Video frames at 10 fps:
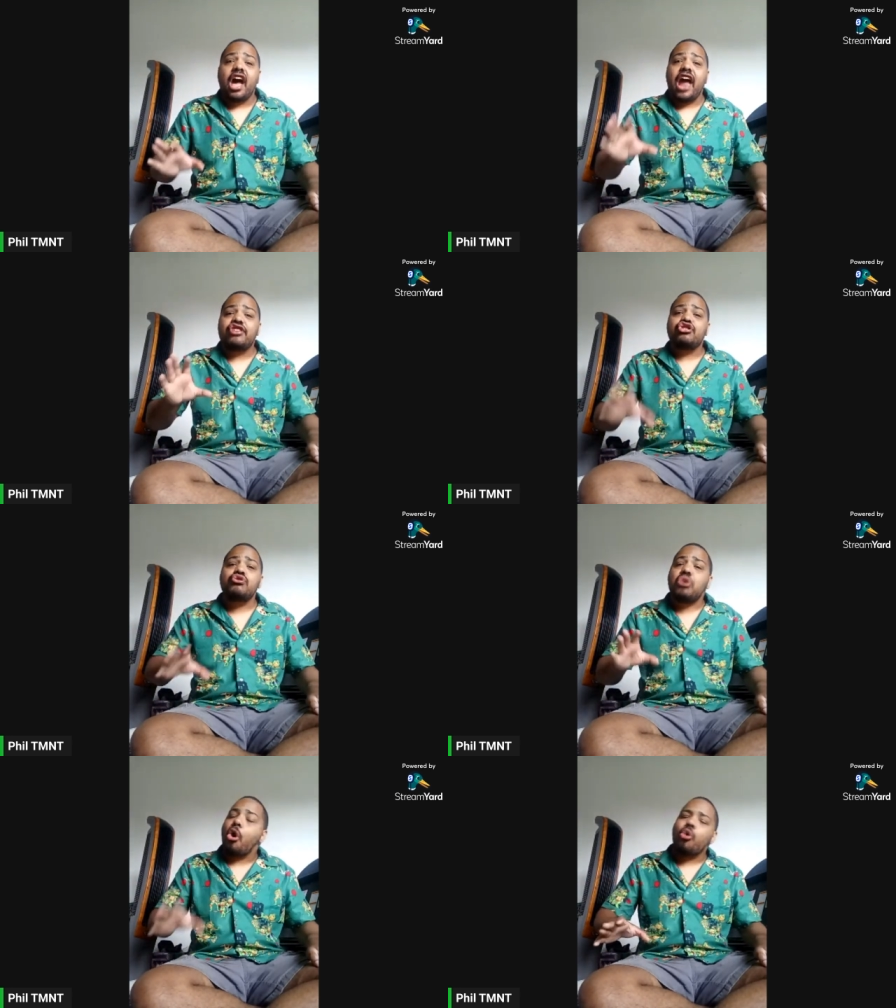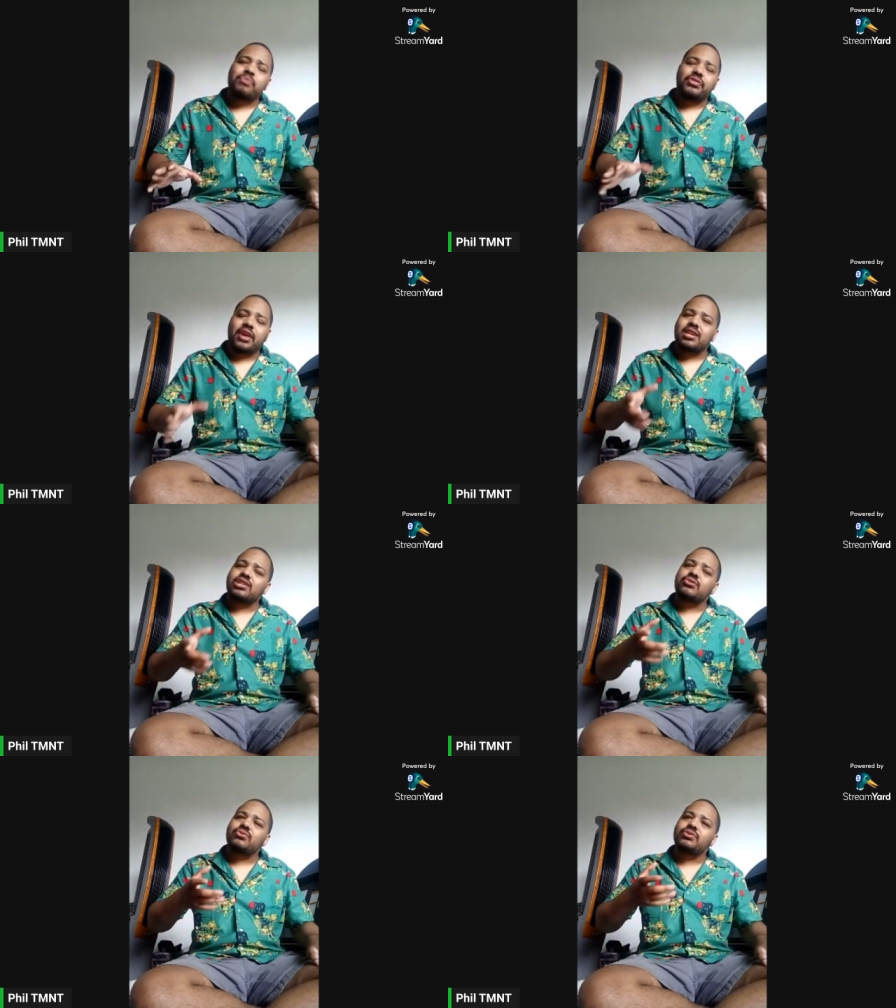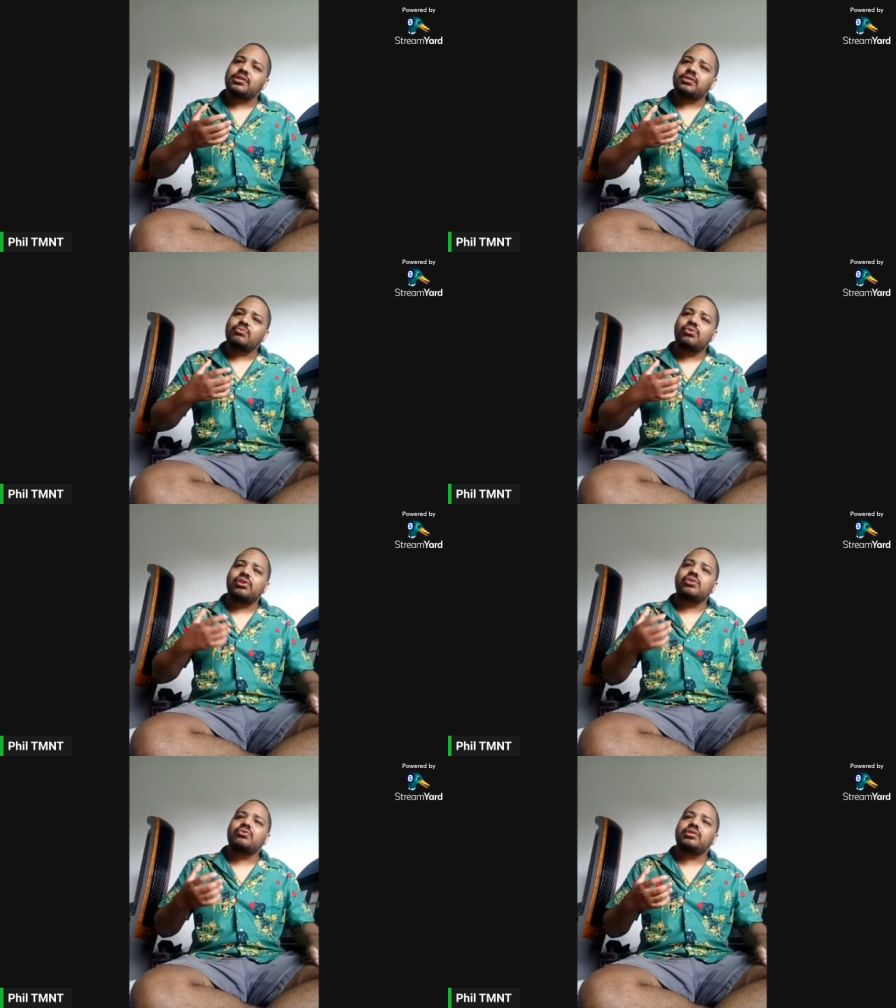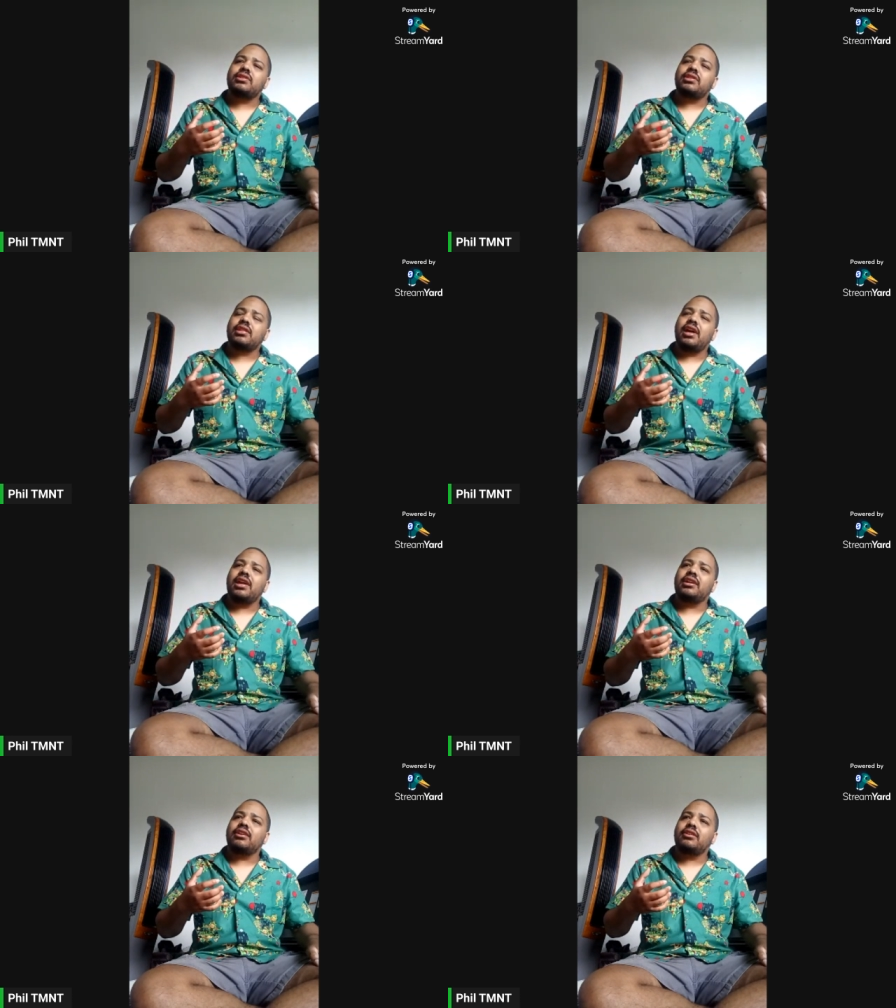I do hope that they use will use like